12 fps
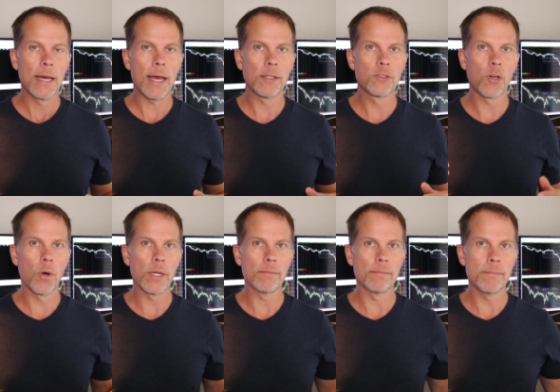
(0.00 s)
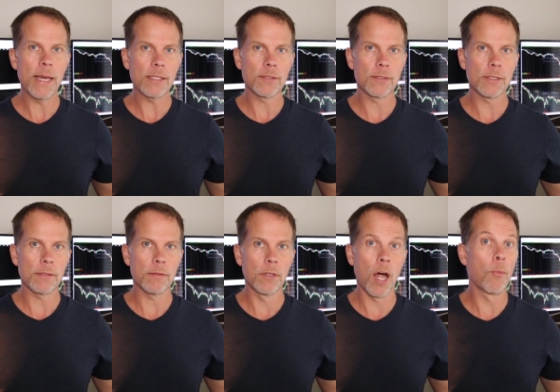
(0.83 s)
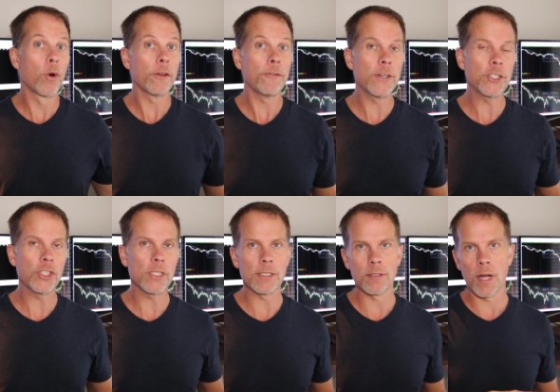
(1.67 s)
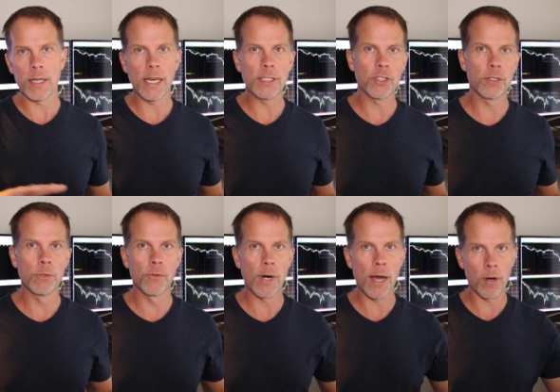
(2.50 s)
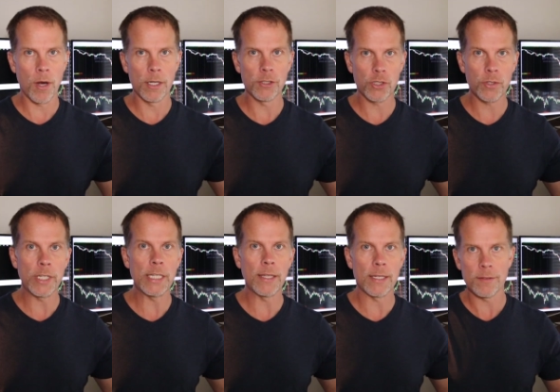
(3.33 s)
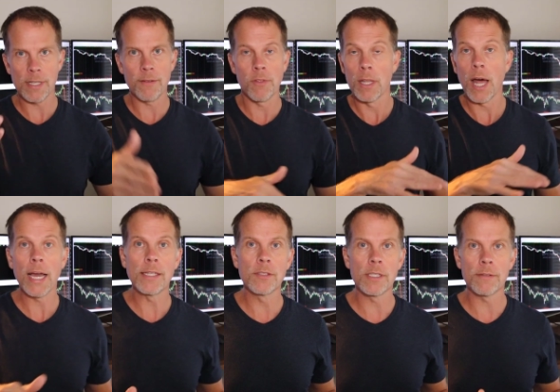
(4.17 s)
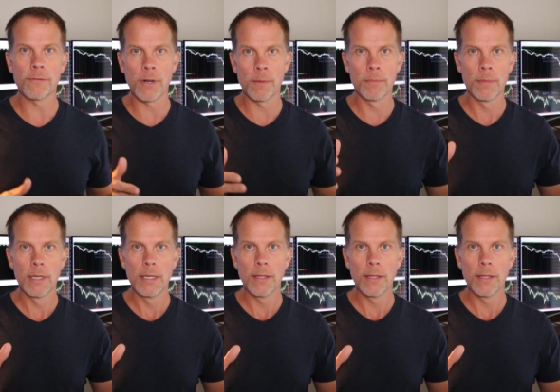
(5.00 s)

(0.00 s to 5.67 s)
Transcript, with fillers: And so it makes it a lot more efficient. It's a lot nicer to move around on a screen that doesn't have the lines in it from